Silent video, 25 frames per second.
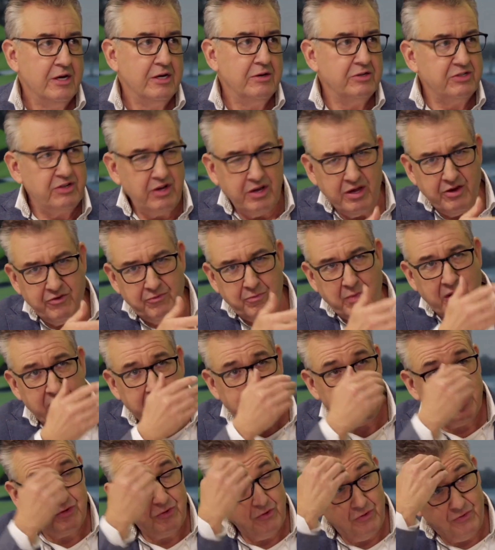Because if
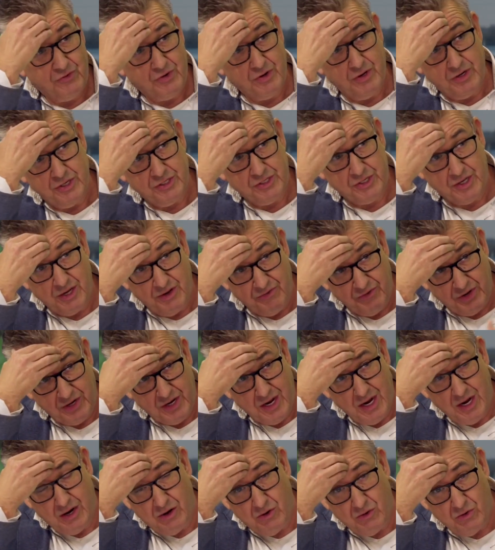Microsoft is giving
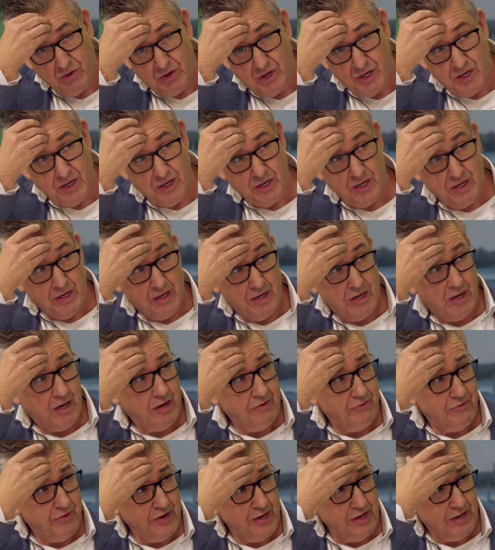now, I
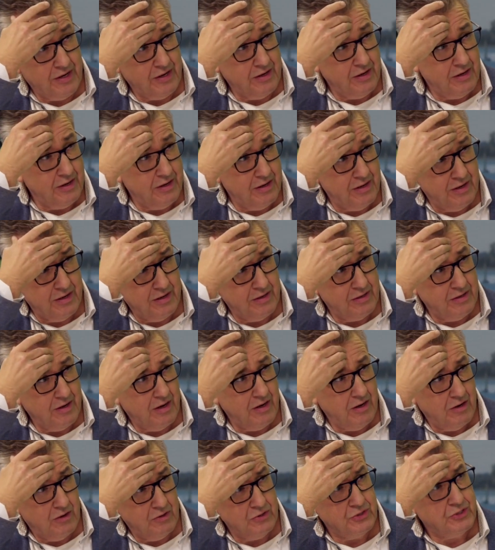think
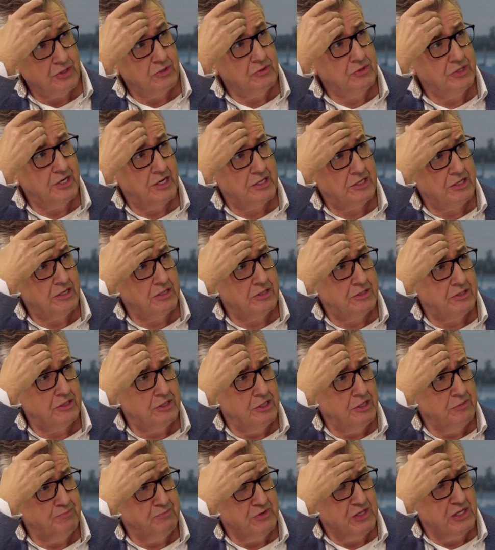also
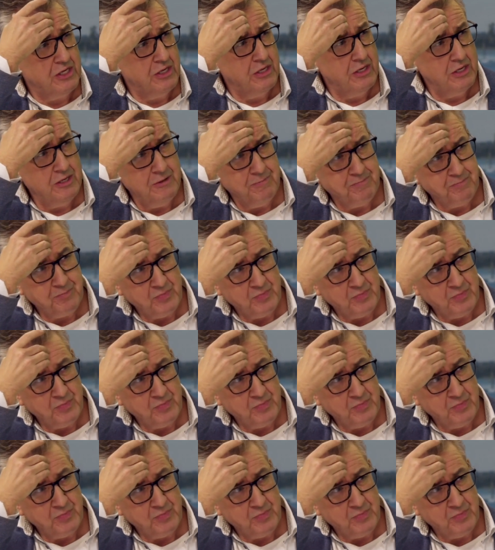ChatGPT.